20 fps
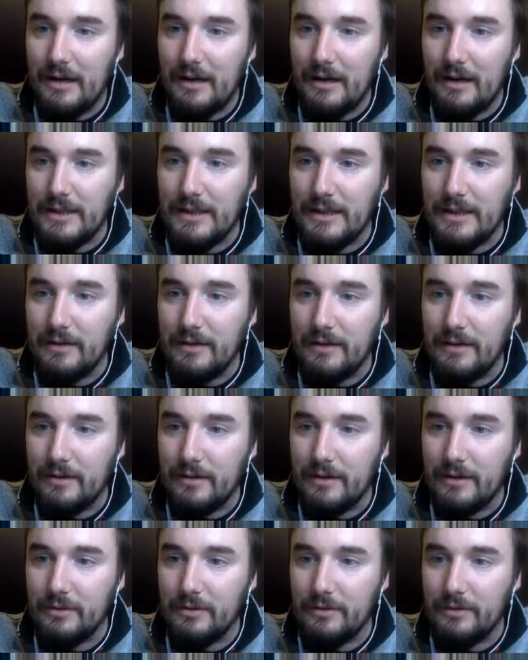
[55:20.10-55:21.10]

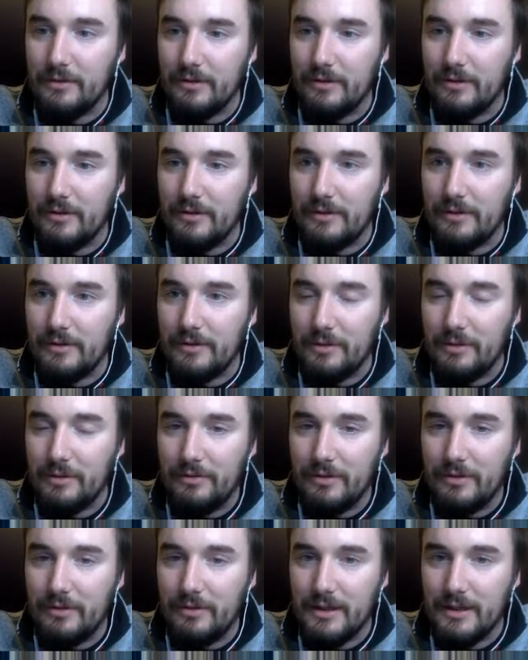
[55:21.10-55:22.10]
Yeah, I'm going to star that as
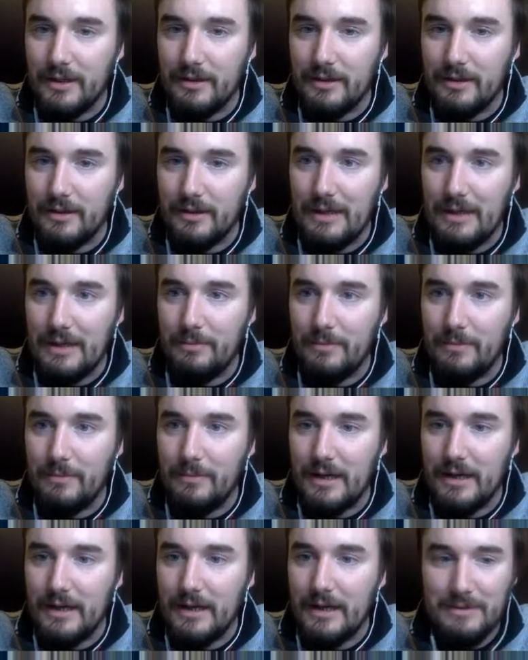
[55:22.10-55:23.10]
well so I can keep
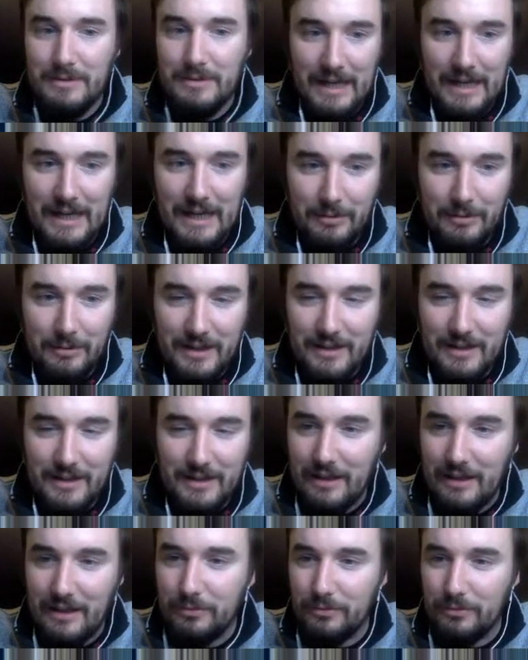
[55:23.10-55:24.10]
a tab on
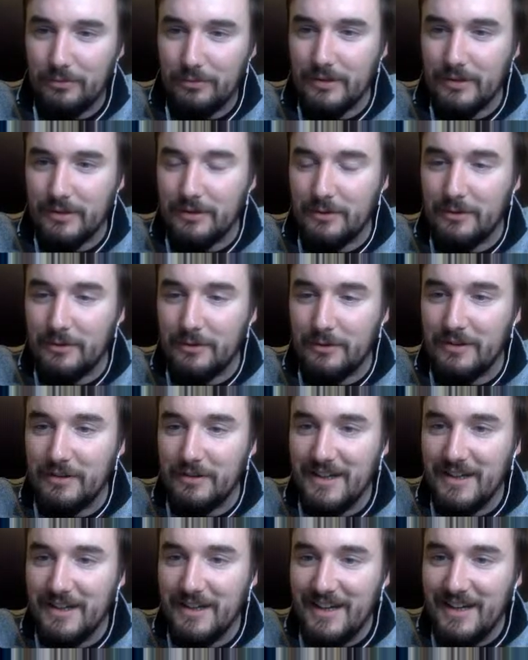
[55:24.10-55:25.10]
that. That's really
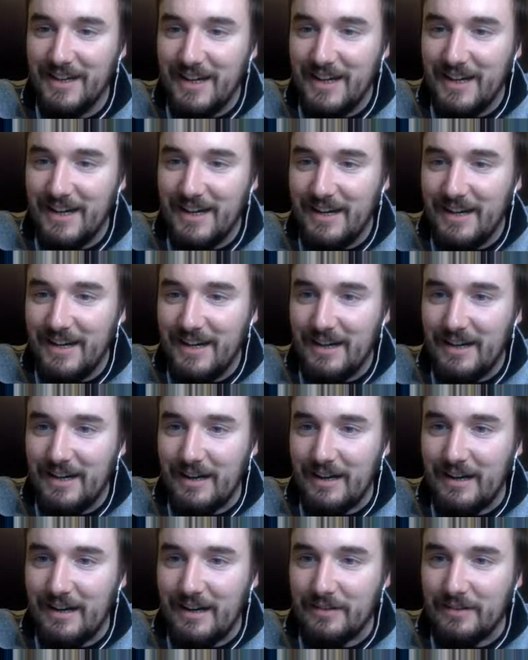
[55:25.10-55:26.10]
cool.
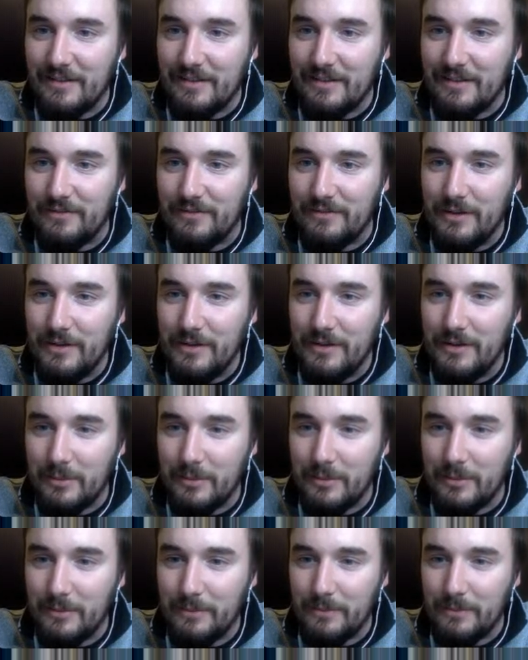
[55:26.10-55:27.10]

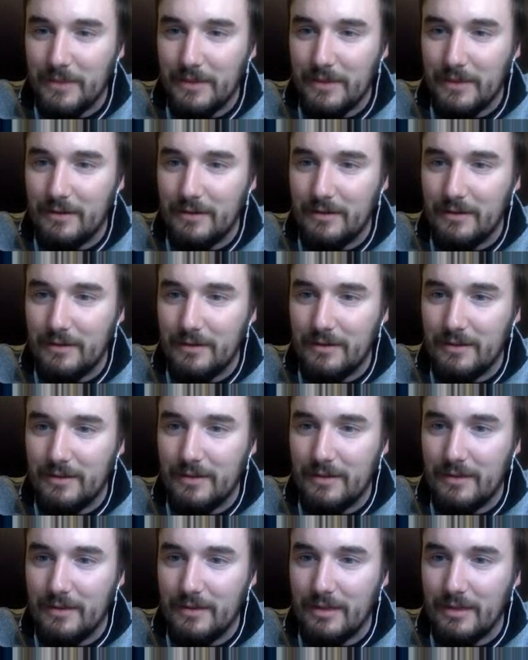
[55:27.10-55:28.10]
Very cool.
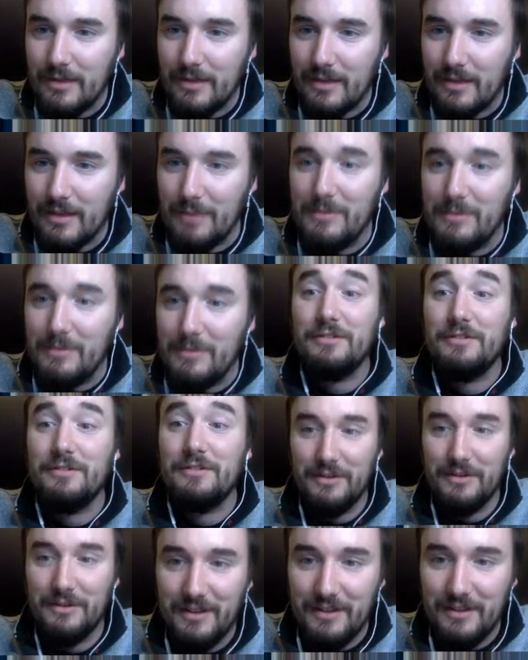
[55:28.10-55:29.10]

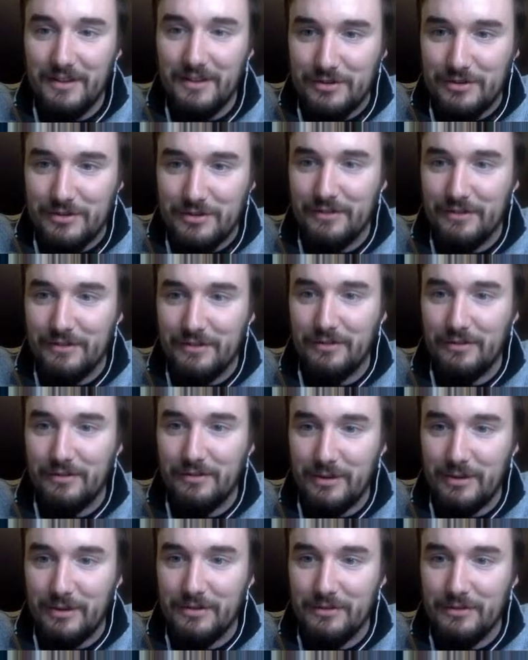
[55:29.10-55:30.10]
Minja, so what you're saying is that shark has
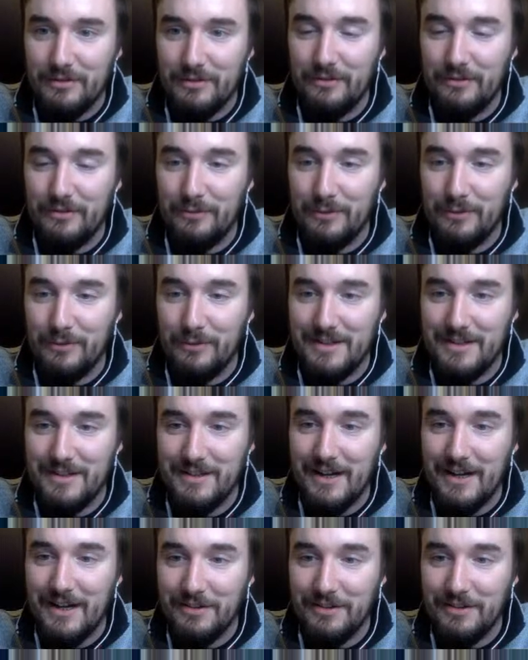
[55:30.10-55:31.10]
enough pressure to fill
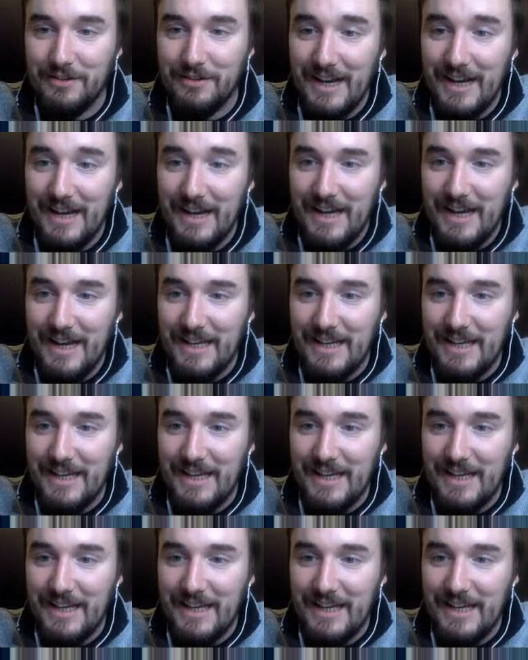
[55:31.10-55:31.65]
14 tires.